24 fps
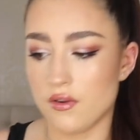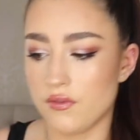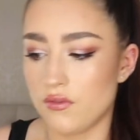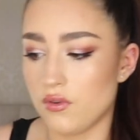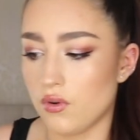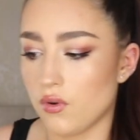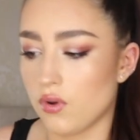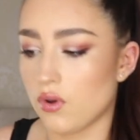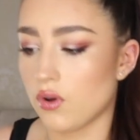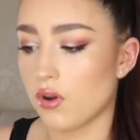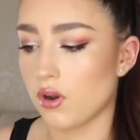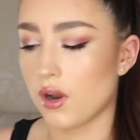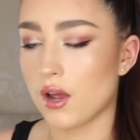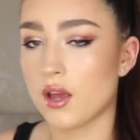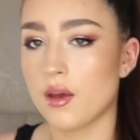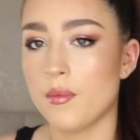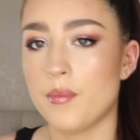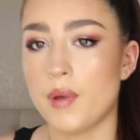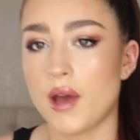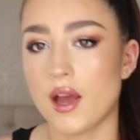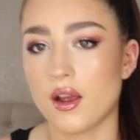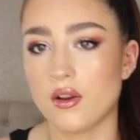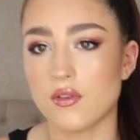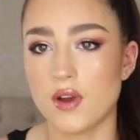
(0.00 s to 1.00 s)
I've not got like a
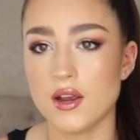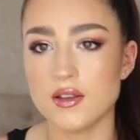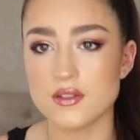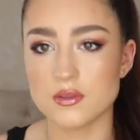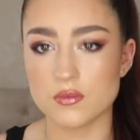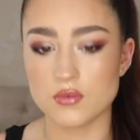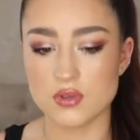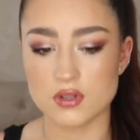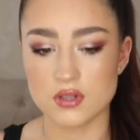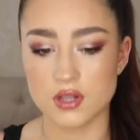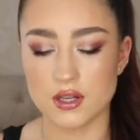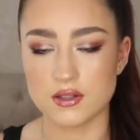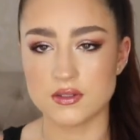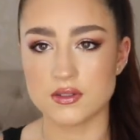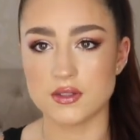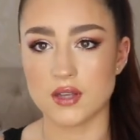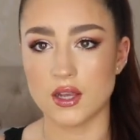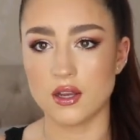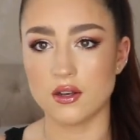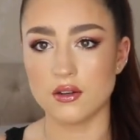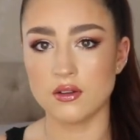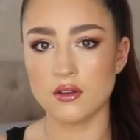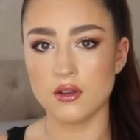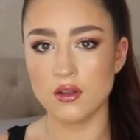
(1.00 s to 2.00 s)
backrest. I'm just like
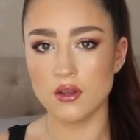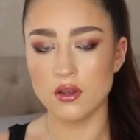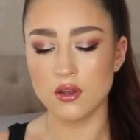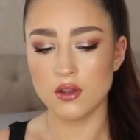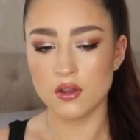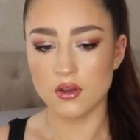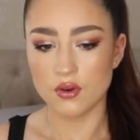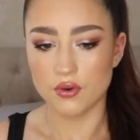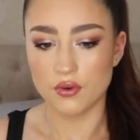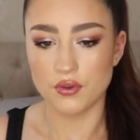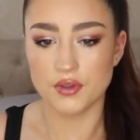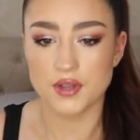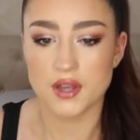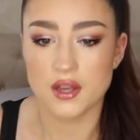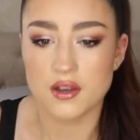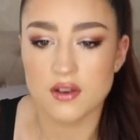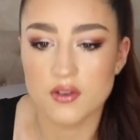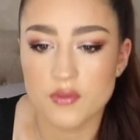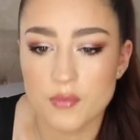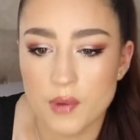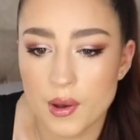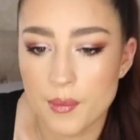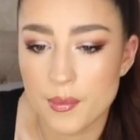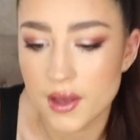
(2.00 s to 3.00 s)
sitting on the end
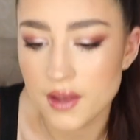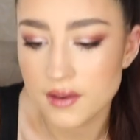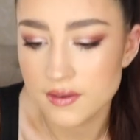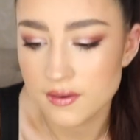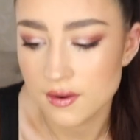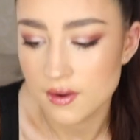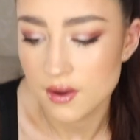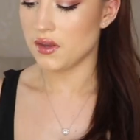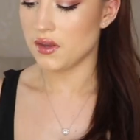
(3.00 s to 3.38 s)
of my bed.